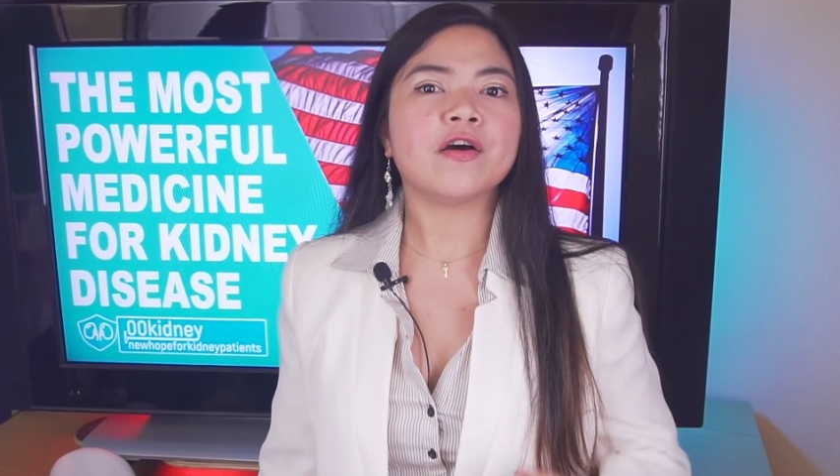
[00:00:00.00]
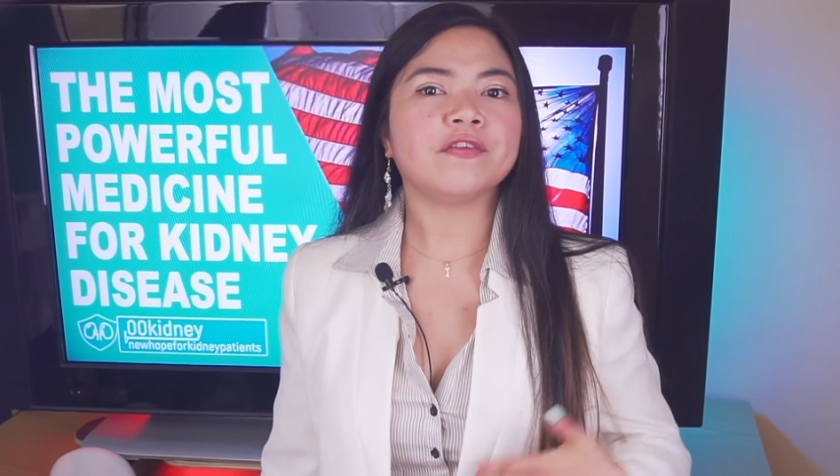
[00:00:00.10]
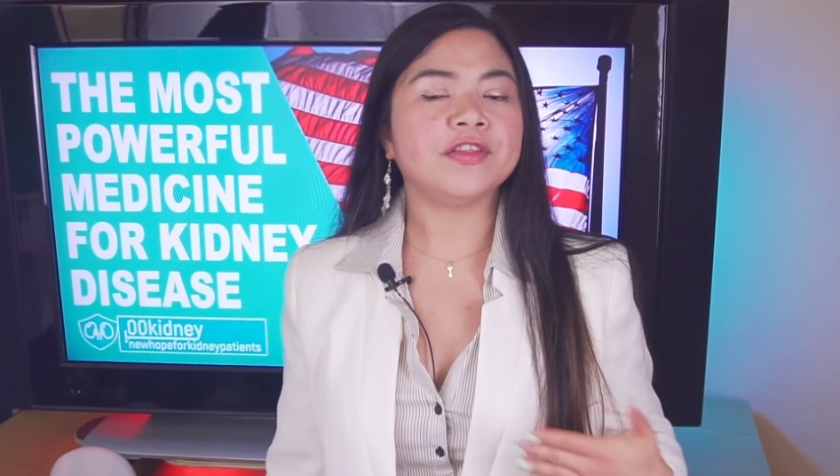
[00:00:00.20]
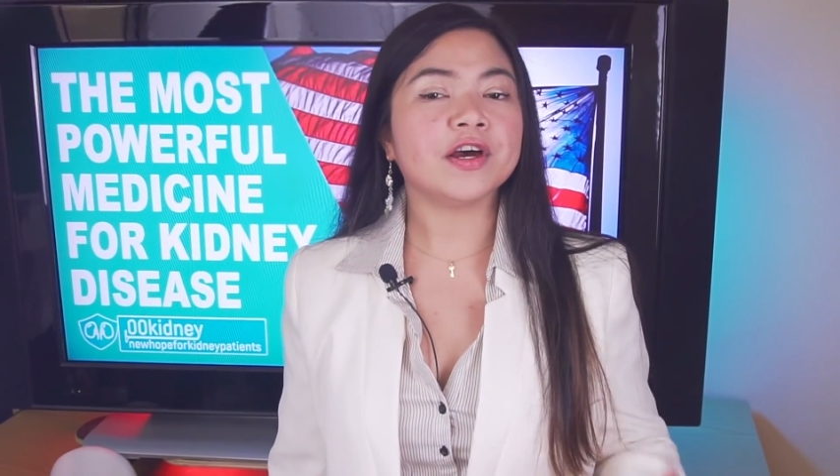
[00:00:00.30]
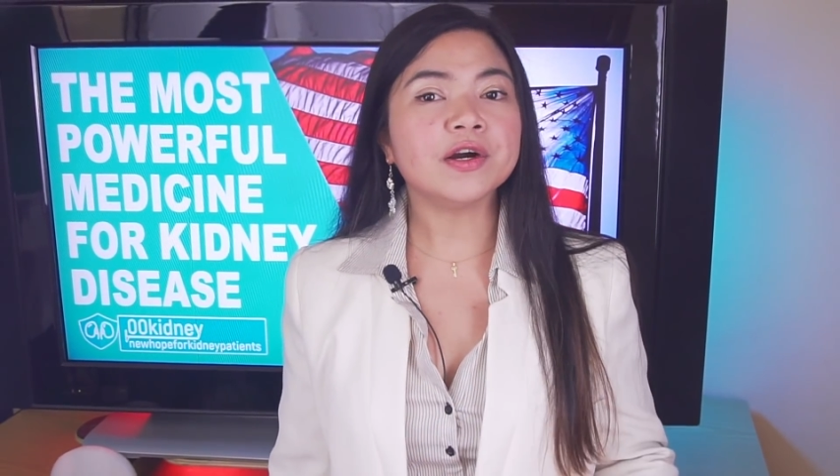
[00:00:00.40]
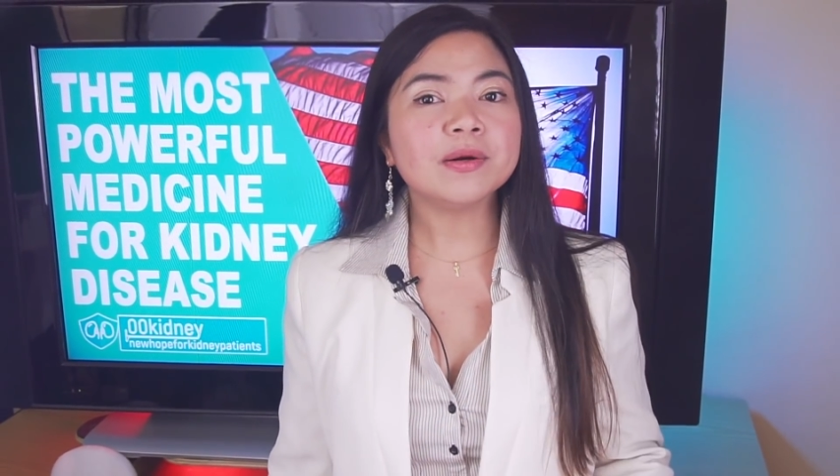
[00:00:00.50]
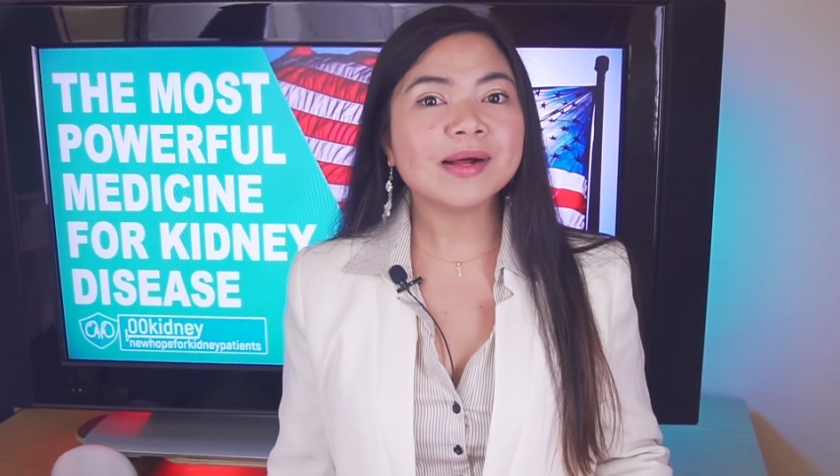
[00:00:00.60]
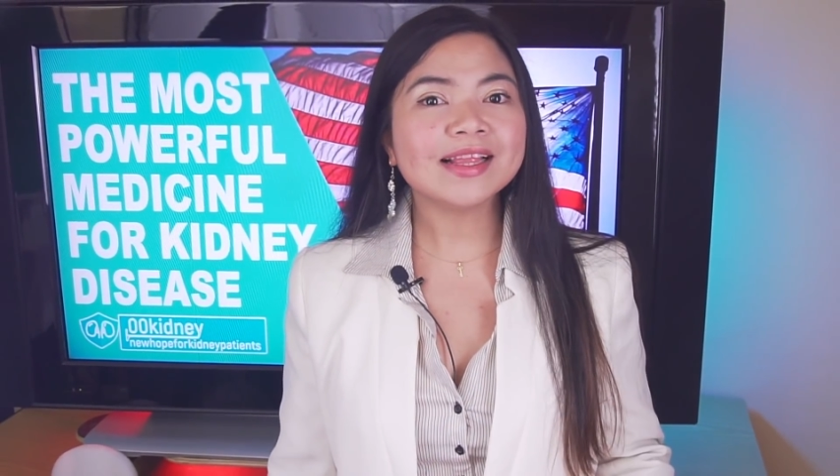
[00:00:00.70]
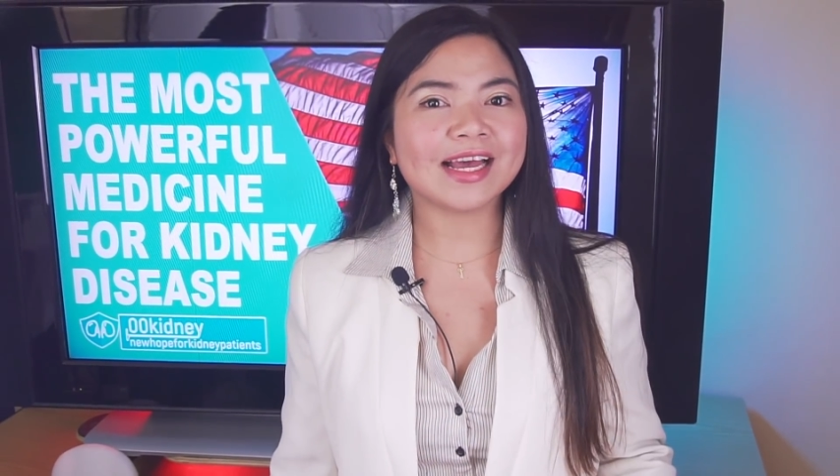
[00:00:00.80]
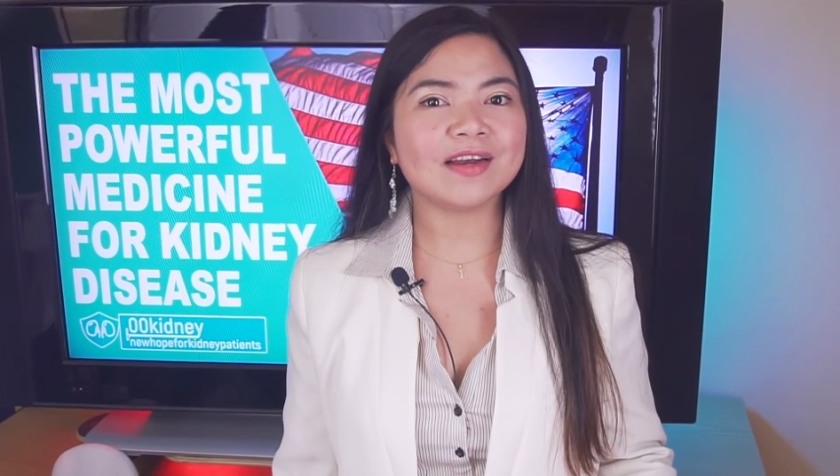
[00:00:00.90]
of the
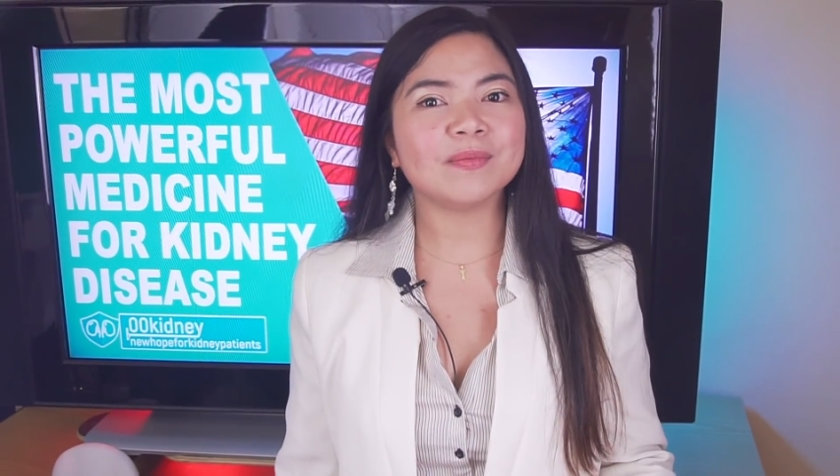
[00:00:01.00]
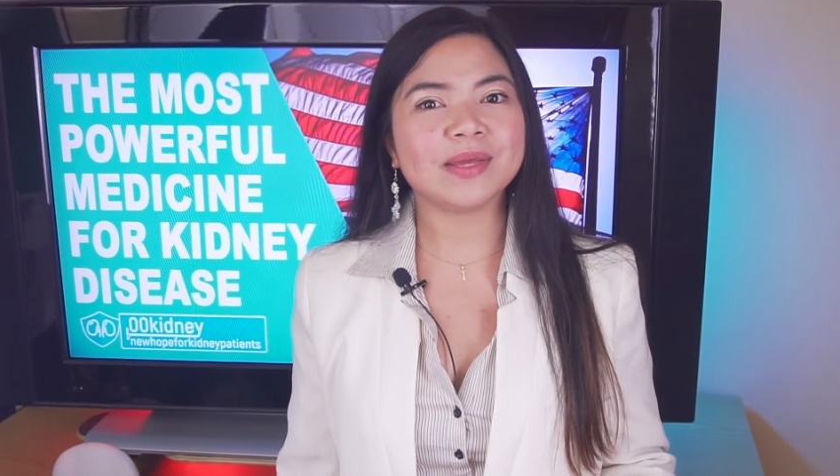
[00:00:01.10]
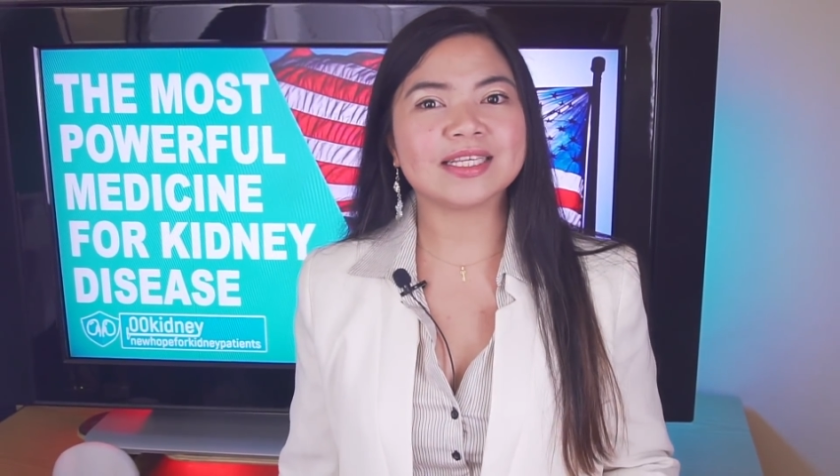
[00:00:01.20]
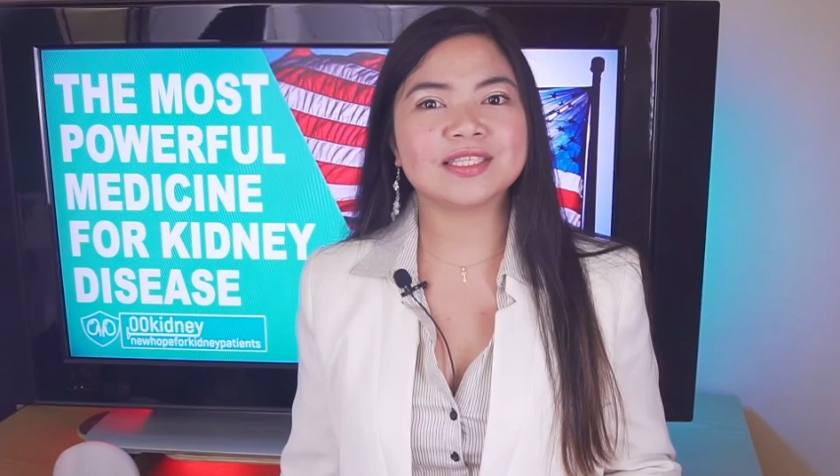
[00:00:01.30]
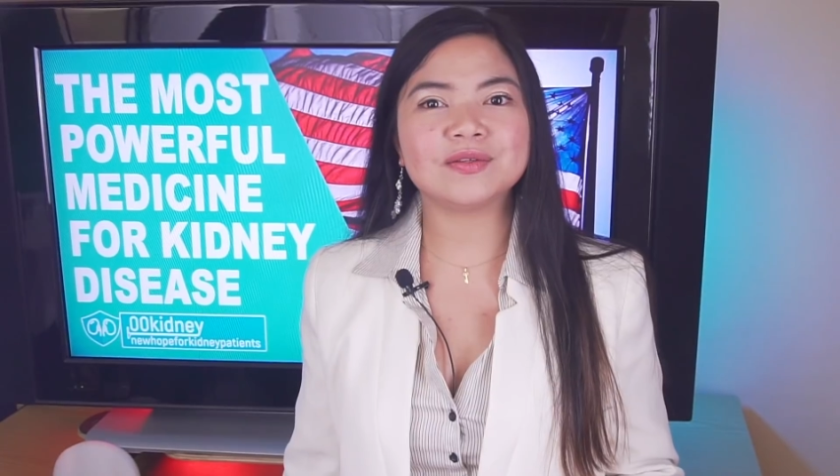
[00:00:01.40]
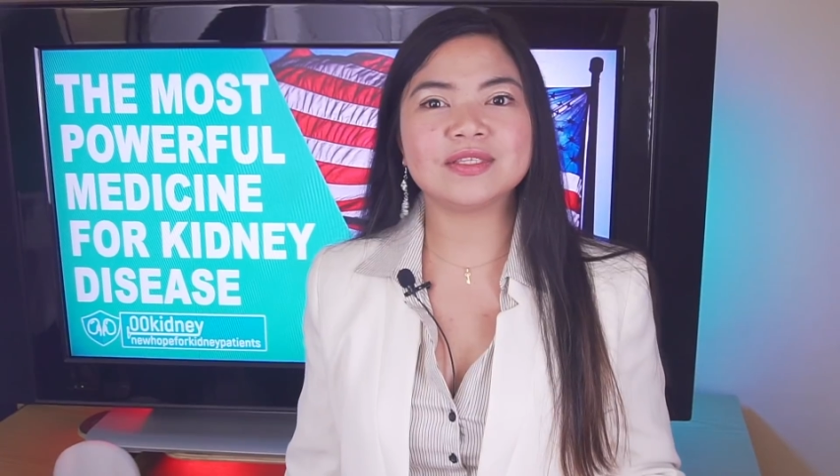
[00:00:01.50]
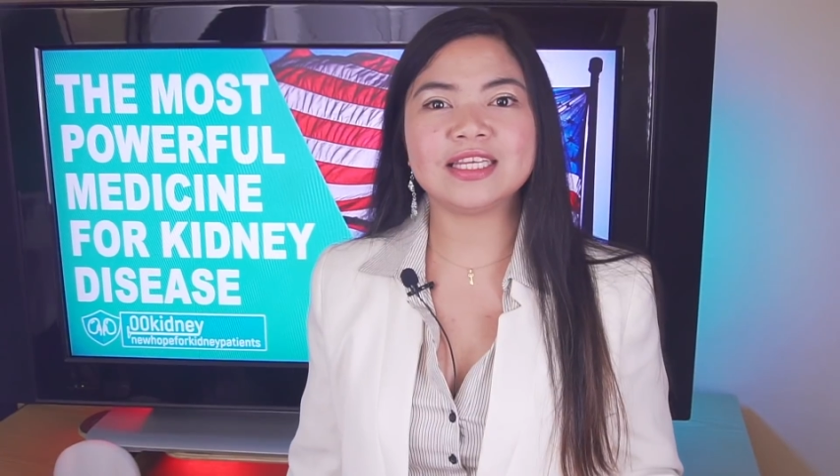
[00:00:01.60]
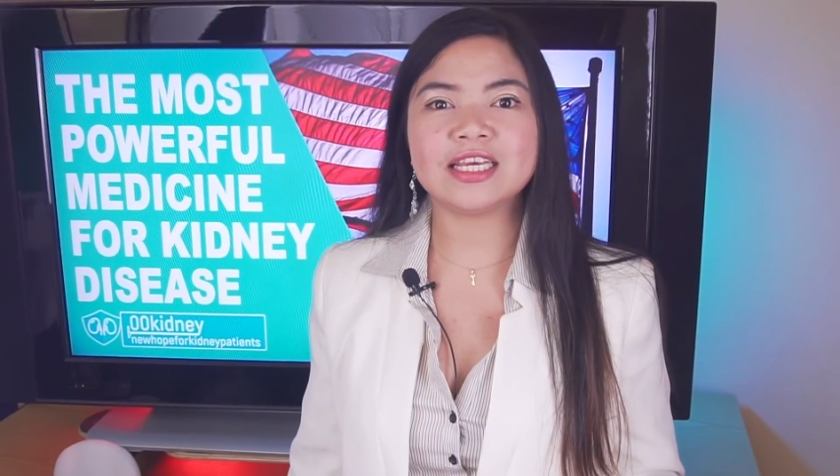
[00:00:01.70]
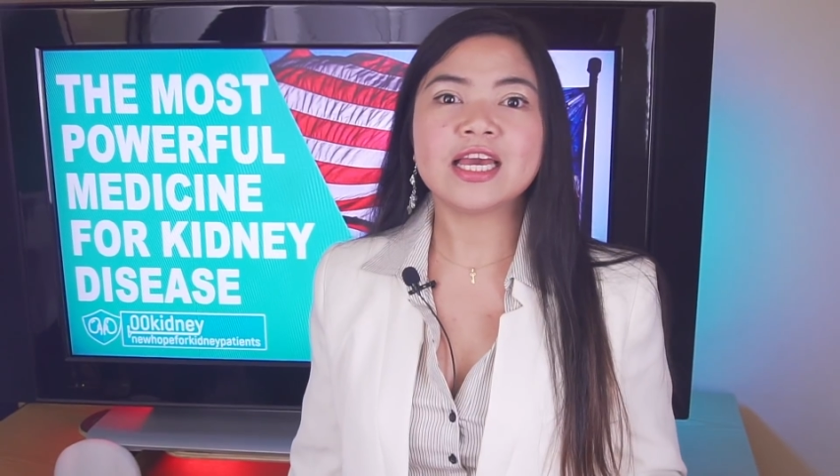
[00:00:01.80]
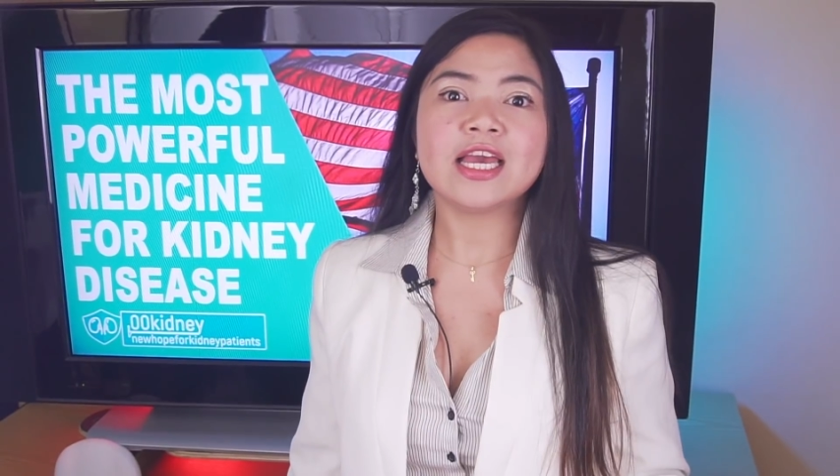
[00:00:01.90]
herbal nano mix to
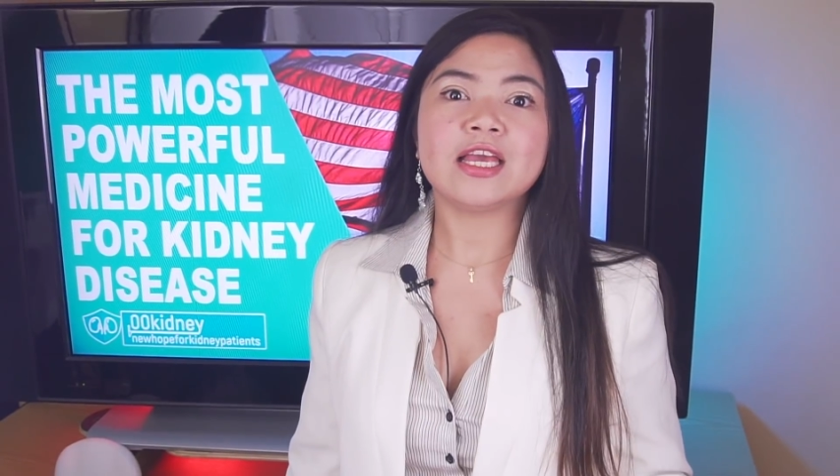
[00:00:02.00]
see